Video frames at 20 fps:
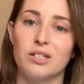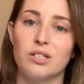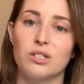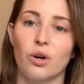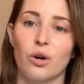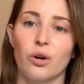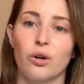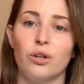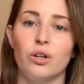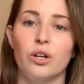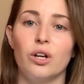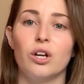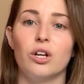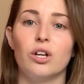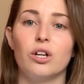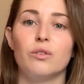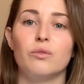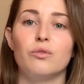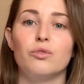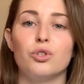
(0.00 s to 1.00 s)
So
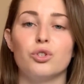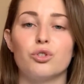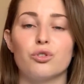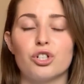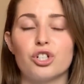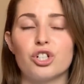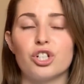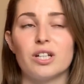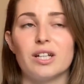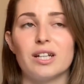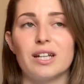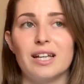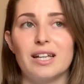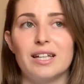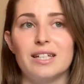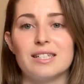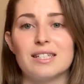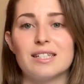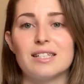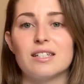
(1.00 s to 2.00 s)
nutrition
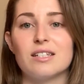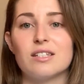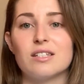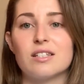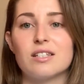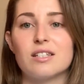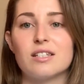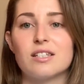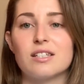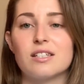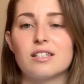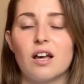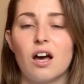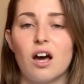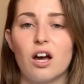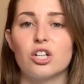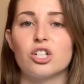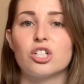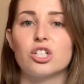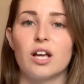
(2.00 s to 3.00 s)
is
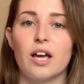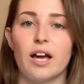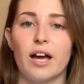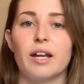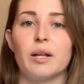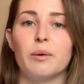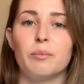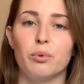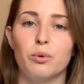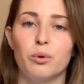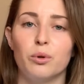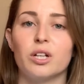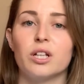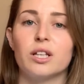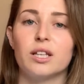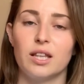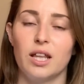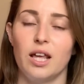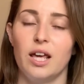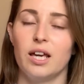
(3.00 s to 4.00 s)
such an
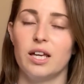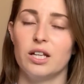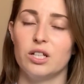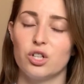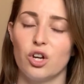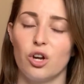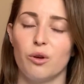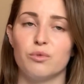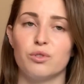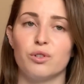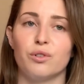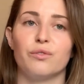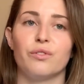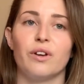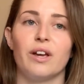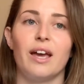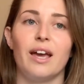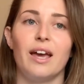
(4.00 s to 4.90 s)
important thing in terms of